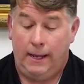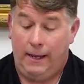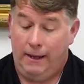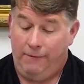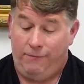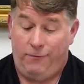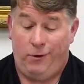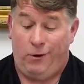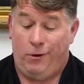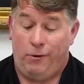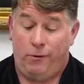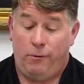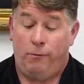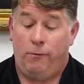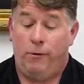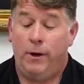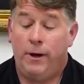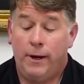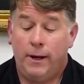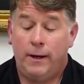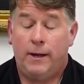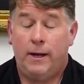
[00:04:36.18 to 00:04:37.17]
If you're going to
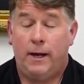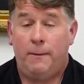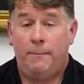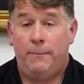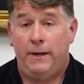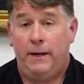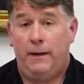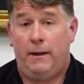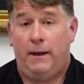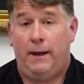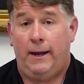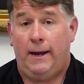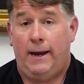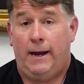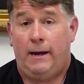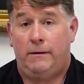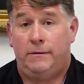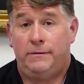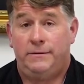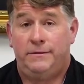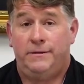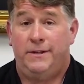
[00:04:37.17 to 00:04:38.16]
run a company like
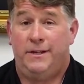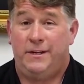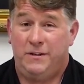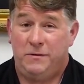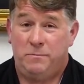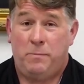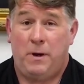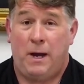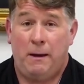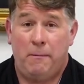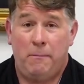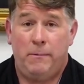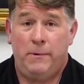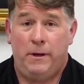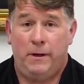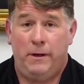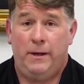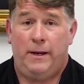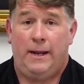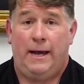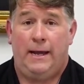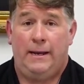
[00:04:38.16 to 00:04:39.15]
ours, then it's probably a
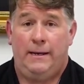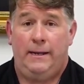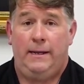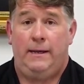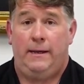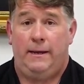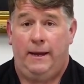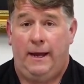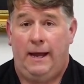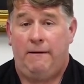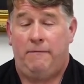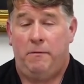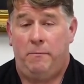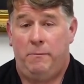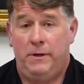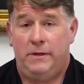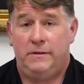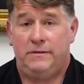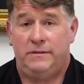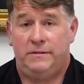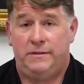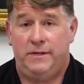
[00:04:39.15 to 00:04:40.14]
good idea to have a
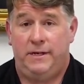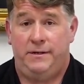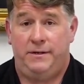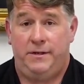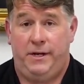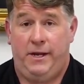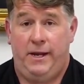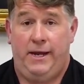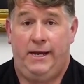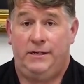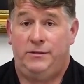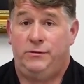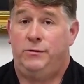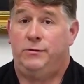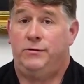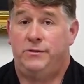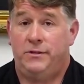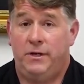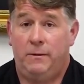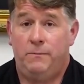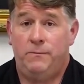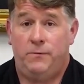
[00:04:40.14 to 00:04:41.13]
business education or
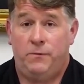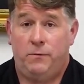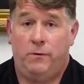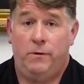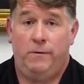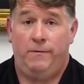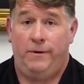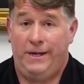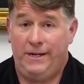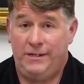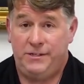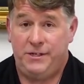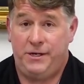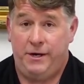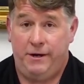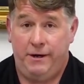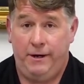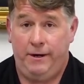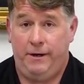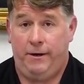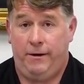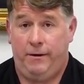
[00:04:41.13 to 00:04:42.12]
some sort of
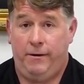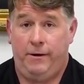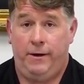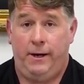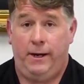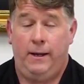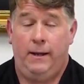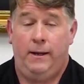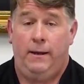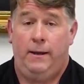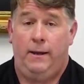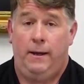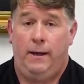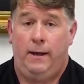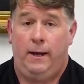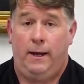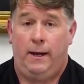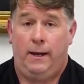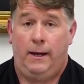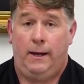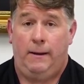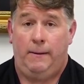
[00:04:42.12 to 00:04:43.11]
engineering degree.
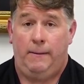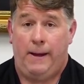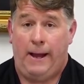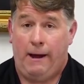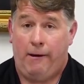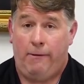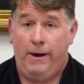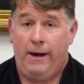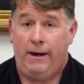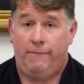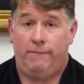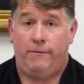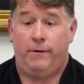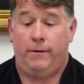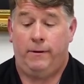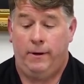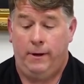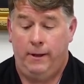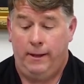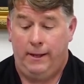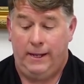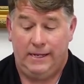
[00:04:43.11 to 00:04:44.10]
However,
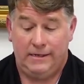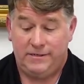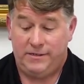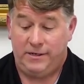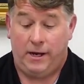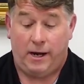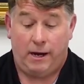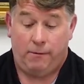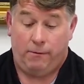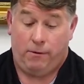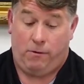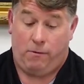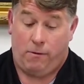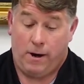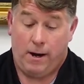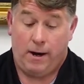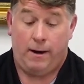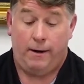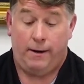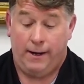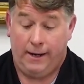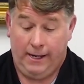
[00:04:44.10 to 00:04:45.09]
it's not
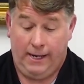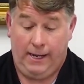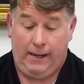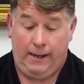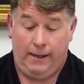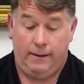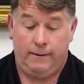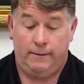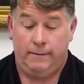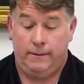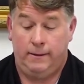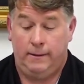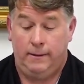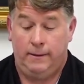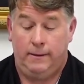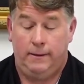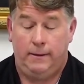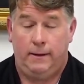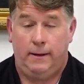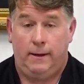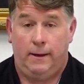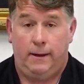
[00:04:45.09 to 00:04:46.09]
required, again,
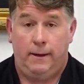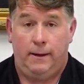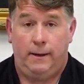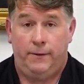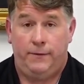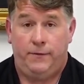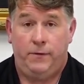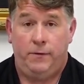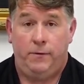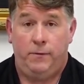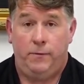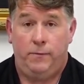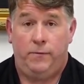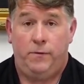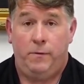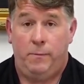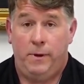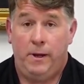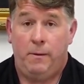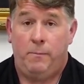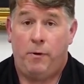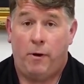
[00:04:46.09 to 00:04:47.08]
to
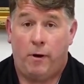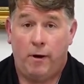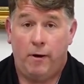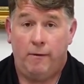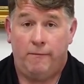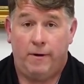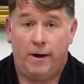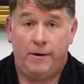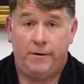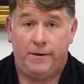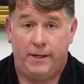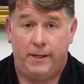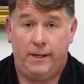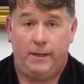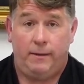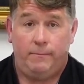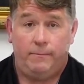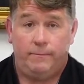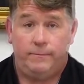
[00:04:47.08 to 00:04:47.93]
be a part of our team.